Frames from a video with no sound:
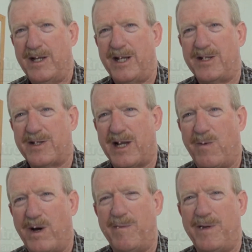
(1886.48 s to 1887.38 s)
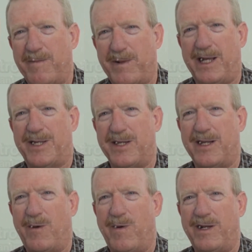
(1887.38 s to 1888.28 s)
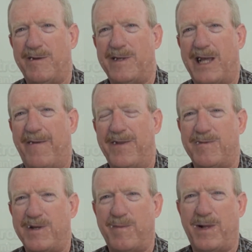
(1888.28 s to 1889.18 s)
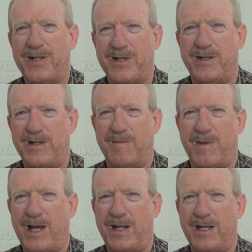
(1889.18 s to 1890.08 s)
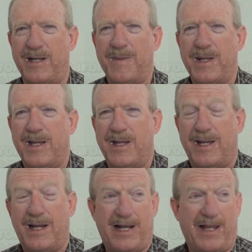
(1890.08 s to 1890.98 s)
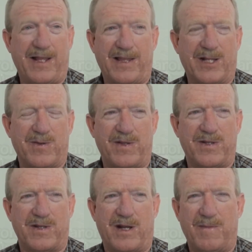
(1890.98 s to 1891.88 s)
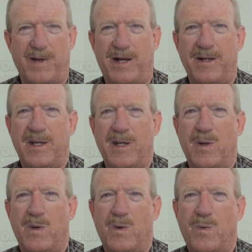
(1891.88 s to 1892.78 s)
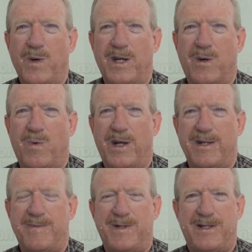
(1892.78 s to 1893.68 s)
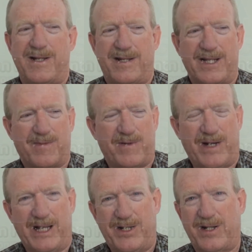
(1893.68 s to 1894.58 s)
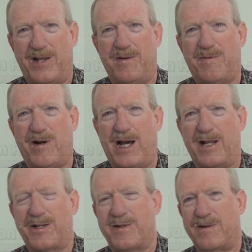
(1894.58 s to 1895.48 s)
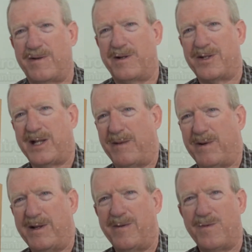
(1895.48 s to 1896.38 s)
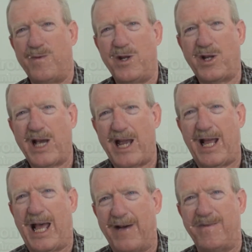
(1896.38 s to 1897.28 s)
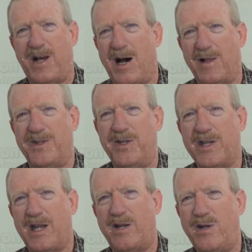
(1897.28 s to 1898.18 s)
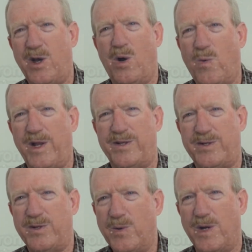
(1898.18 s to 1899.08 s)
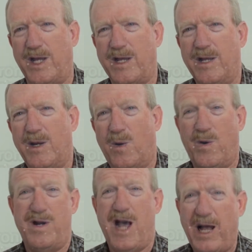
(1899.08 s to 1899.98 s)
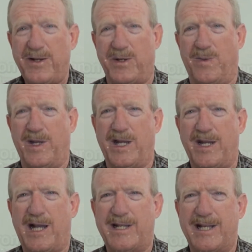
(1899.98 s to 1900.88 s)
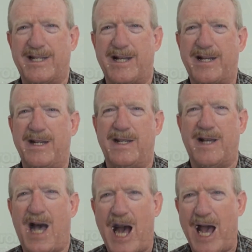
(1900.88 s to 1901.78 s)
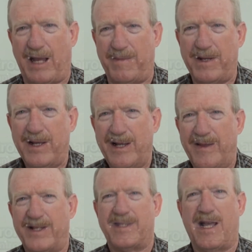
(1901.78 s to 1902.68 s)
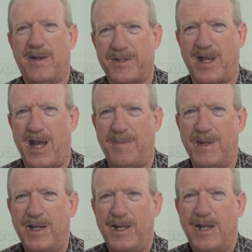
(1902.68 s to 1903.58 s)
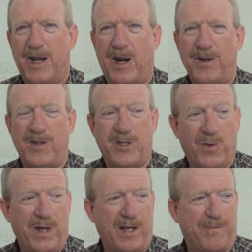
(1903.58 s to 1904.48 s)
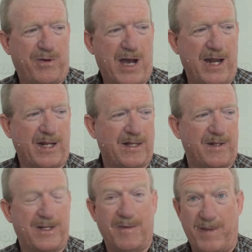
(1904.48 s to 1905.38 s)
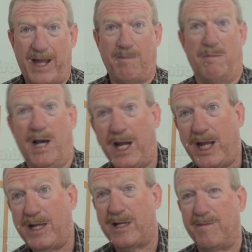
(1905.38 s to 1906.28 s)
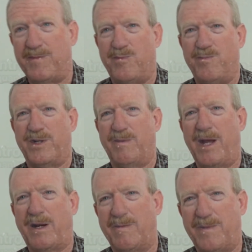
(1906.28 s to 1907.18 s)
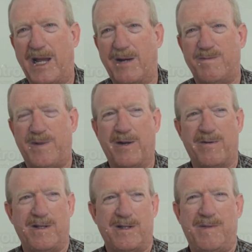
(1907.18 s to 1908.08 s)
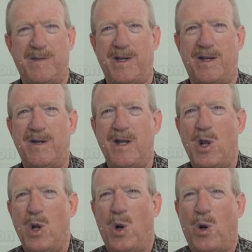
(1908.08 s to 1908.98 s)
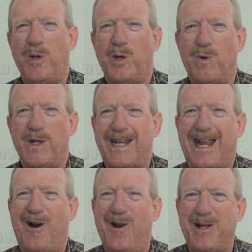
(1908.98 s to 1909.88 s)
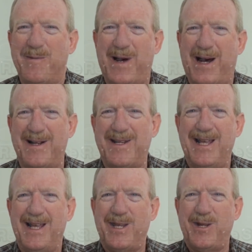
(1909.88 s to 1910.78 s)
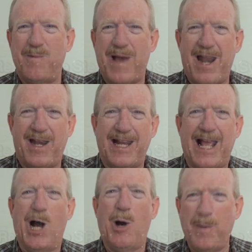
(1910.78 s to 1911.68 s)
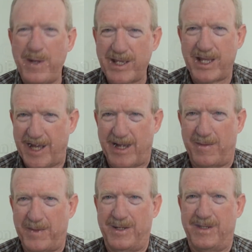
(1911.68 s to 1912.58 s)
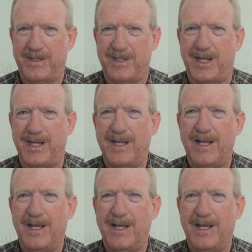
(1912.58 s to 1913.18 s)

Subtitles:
He says, I want to be a blessing. I want to have this be a blessing to humanity. And I think that's what this is all about. We don't want to disparage other products or say, but you got to have knowledge. You got to know what it's doing or not doing, and not get sucked into the hype, the sales hype. Are you doing a product to make money, to make your bankroll a little bit better? Or are you really caring about humanity and helping them? See,